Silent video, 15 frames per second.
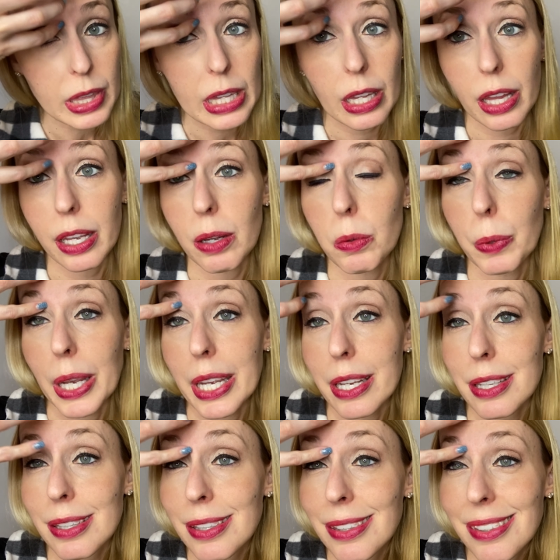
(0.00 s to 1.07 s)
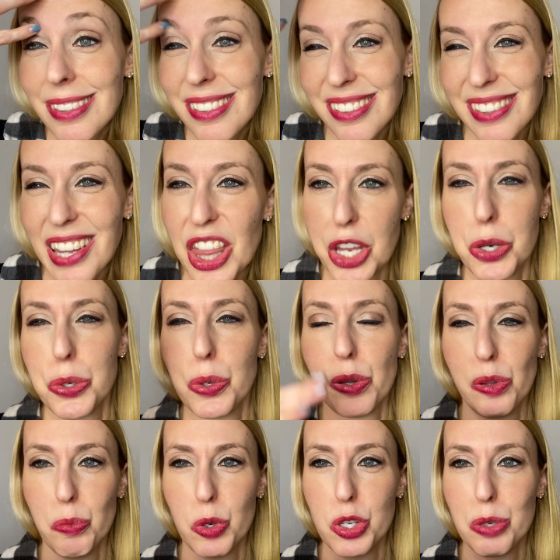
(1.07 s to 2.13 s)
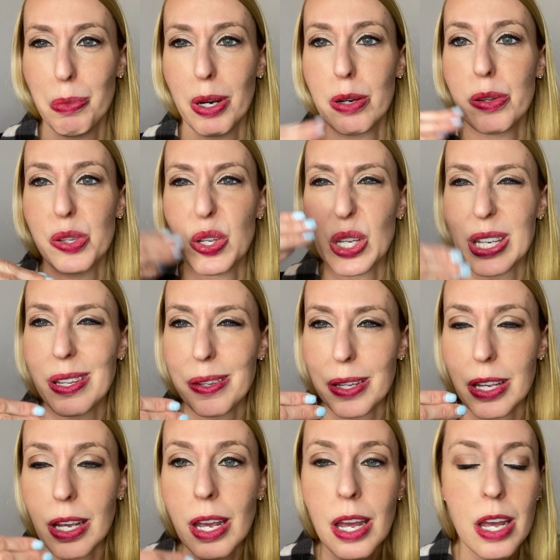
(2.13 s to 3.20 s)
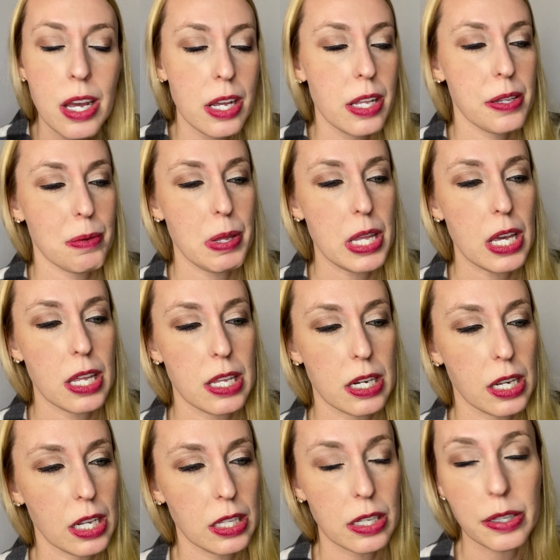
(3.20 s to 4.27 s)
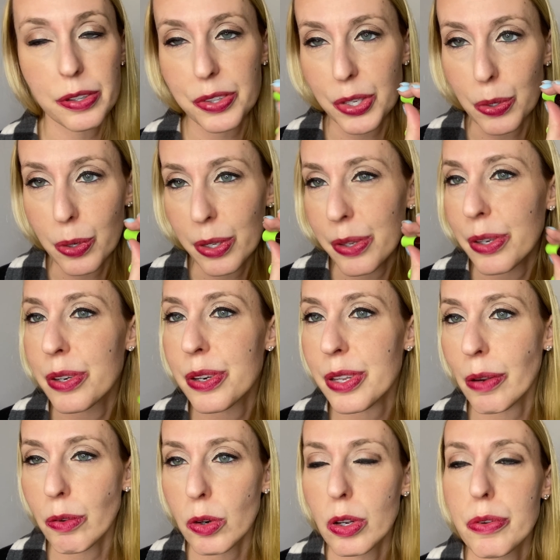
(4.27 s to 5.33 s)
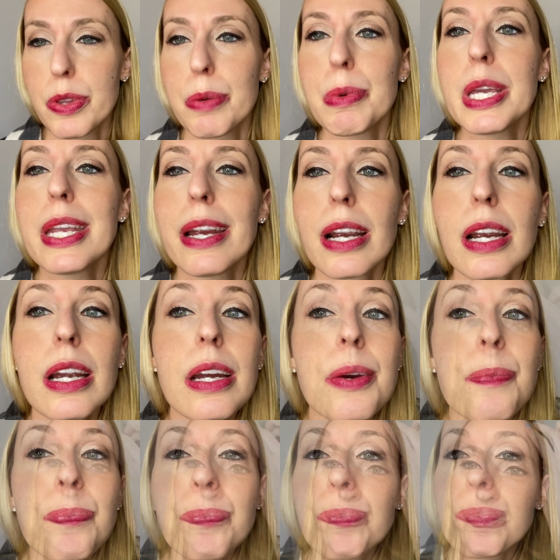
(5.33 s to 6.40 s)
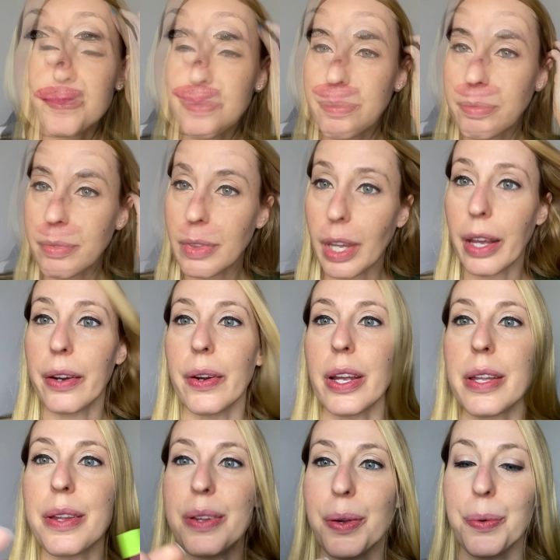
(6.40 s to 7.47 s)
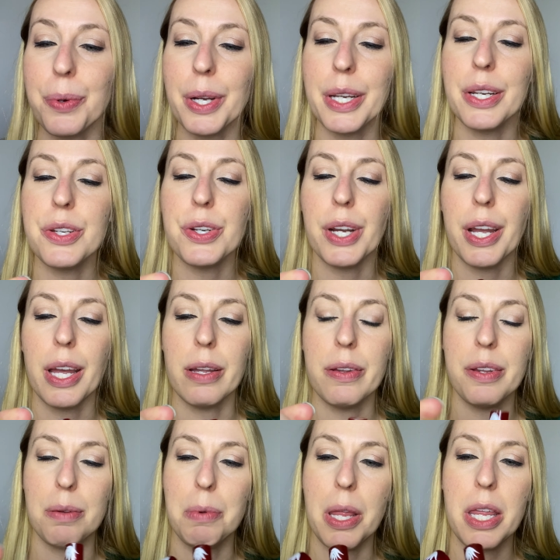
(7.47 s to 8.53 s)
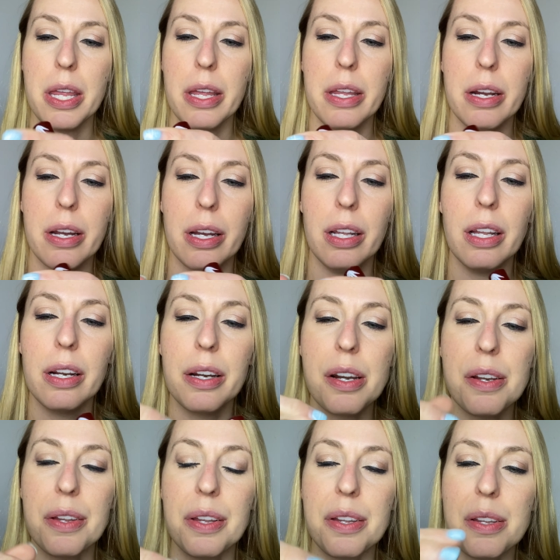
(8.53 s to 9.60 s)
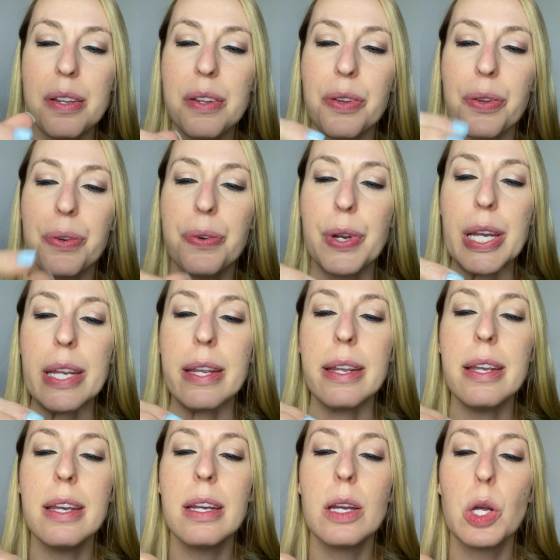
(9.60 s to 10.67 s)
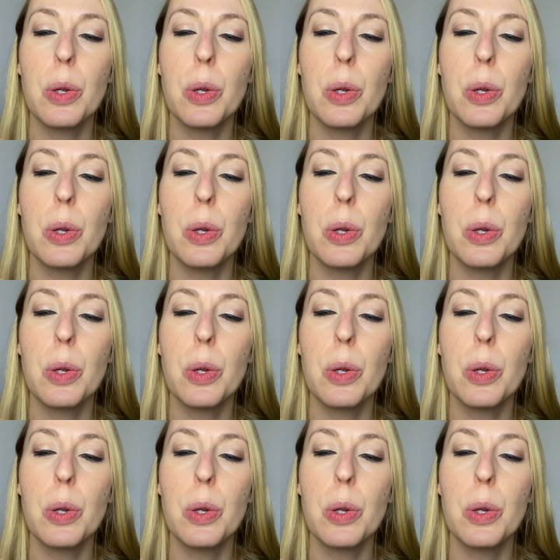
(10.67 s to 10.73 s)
like I'll wait and then do some more tomorrow so you can see some of the other colors too because there's several of them here. All right, so we're gonna try out some of the other colors. This is three.